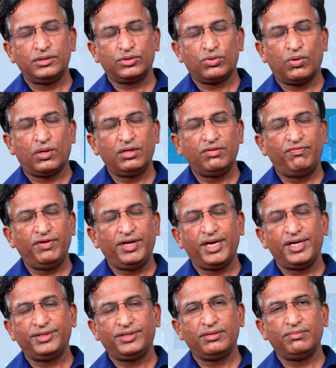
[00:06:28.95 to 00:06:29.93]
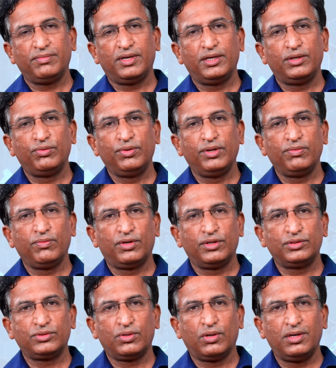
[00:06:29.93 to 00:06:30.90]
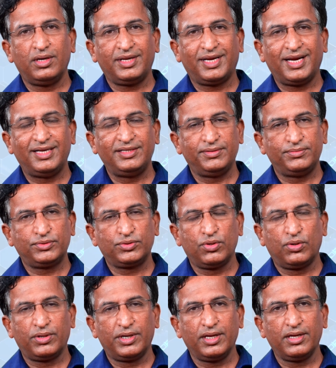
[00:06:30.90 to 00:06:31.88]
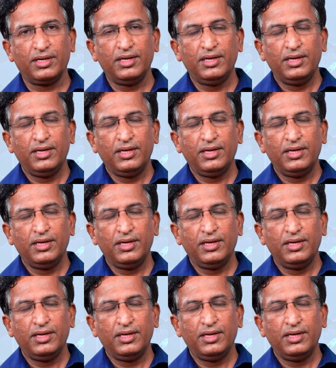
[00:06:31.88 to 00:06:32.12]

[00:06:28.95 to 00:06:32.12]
quantification by doing what is called a calcium scoring.